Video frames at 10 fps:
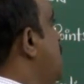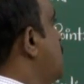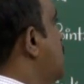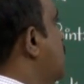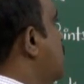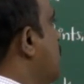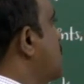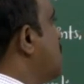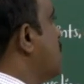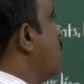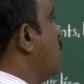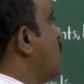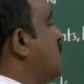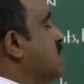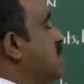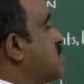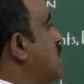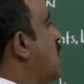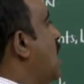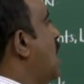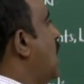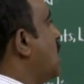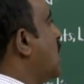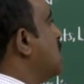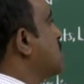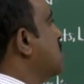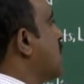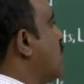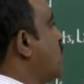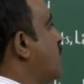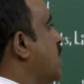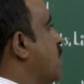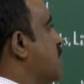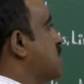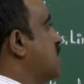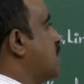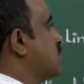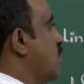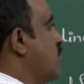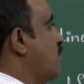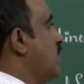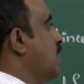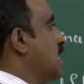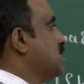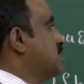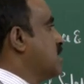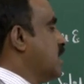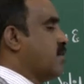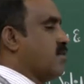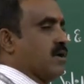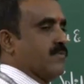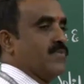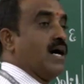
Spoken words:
Then third CO, it says that analyze graphical representation of engineering drawing.